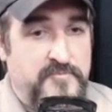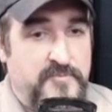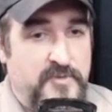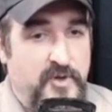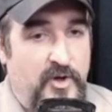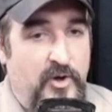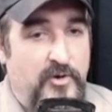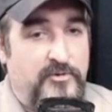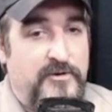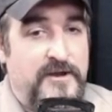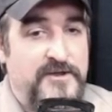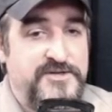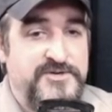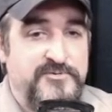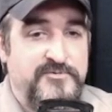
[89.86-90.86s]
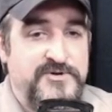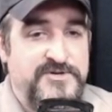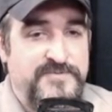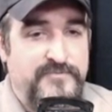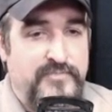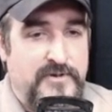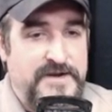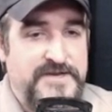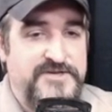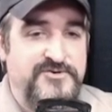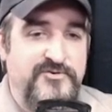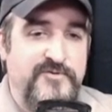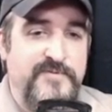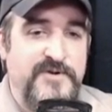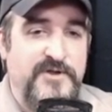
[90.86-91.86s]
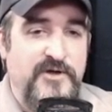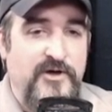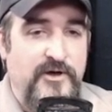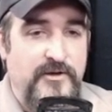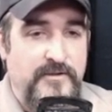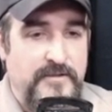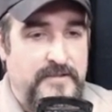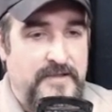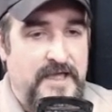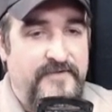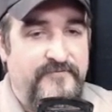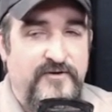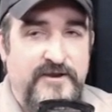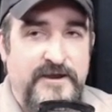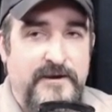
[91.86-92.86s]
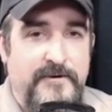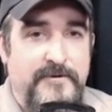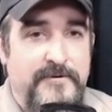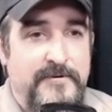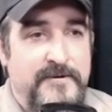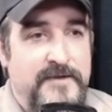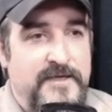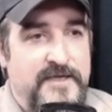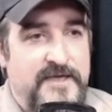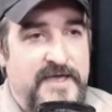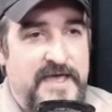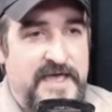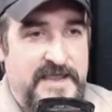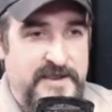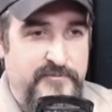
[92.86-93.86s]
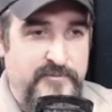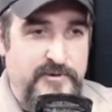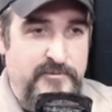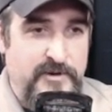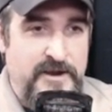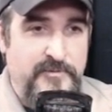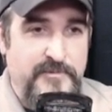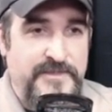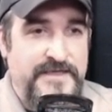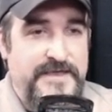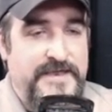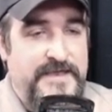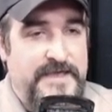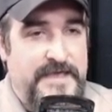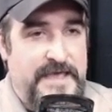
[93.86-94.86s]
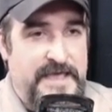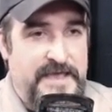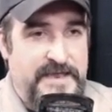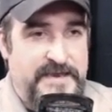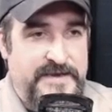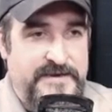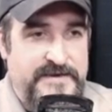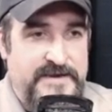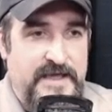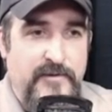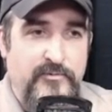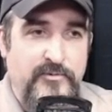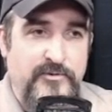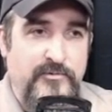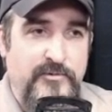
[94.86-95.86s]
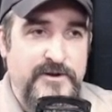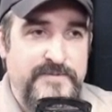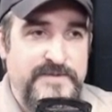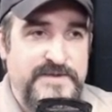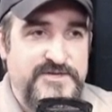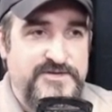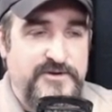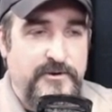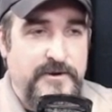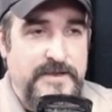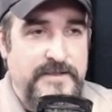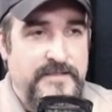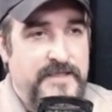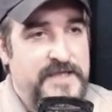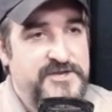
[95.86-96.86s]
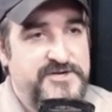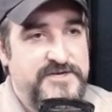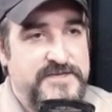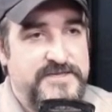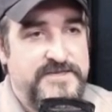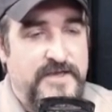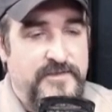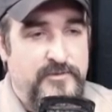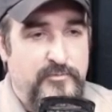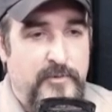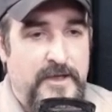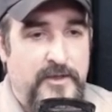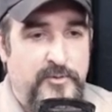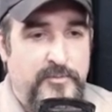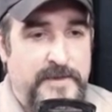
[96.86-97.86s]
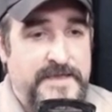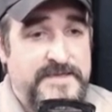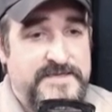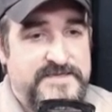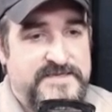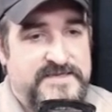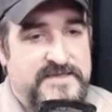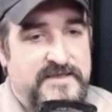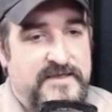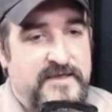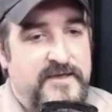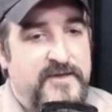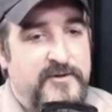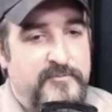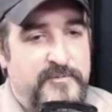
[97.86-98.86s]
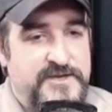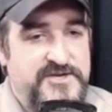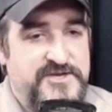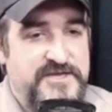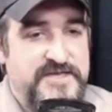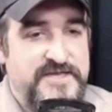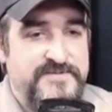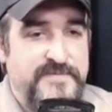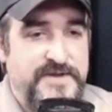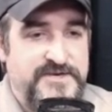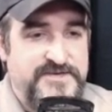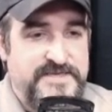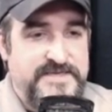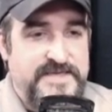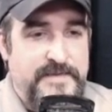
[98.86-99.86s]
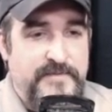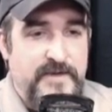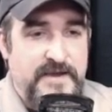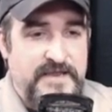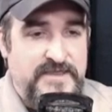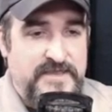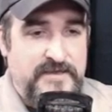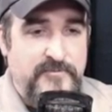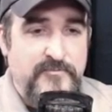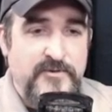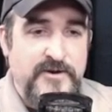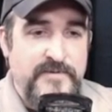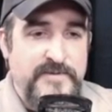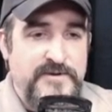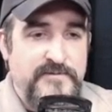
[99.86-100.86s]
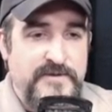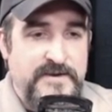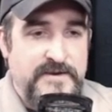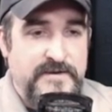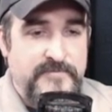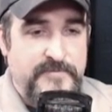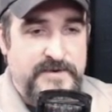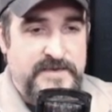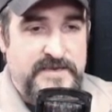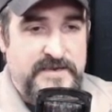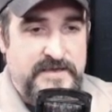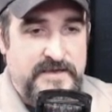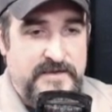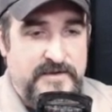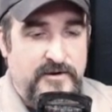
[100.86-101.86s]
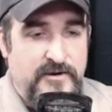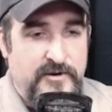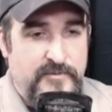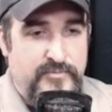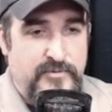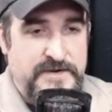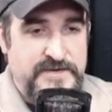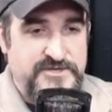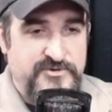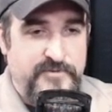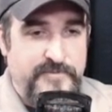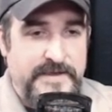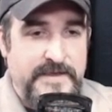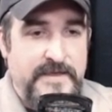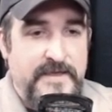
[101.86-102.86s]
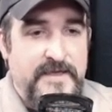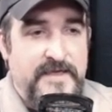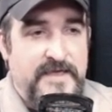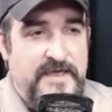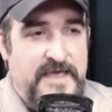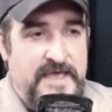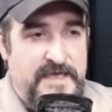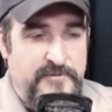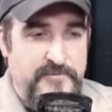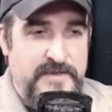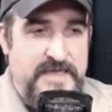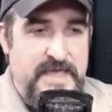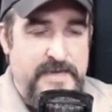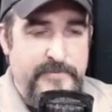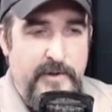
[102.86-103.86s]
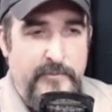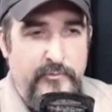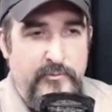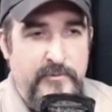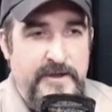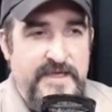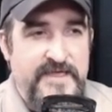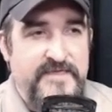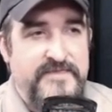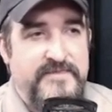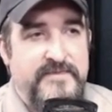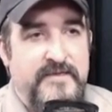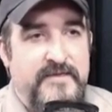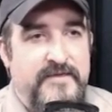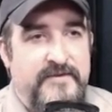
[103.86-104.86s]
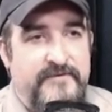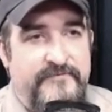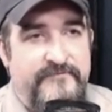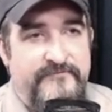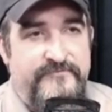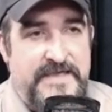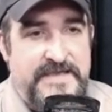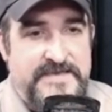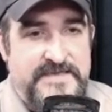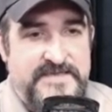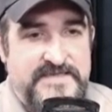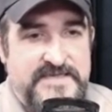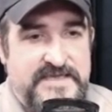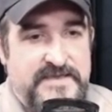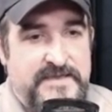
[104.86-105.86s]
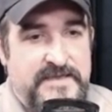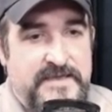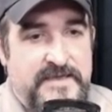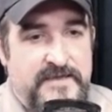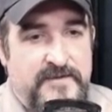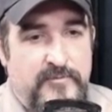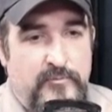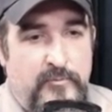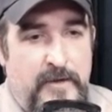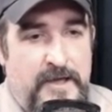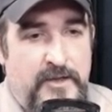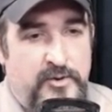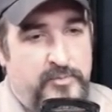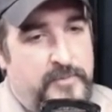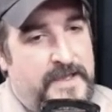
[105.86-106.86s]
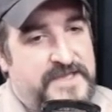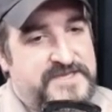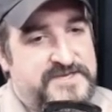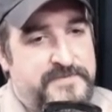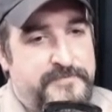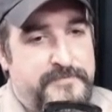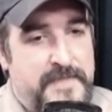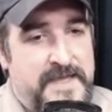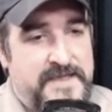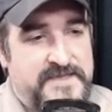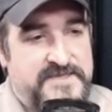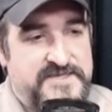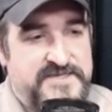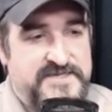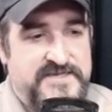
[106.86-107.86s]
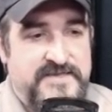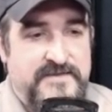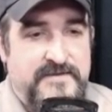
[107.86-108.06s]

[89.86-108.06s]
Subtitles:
all crowdsourced, brainstormed, live on air, and then we ran with it. And now we're going to be starting Legends of the Wild Wastes, which is much the same kind of thing. We're going to be doing, we did our brainstorming, and we came up with fantasy Wild West mechs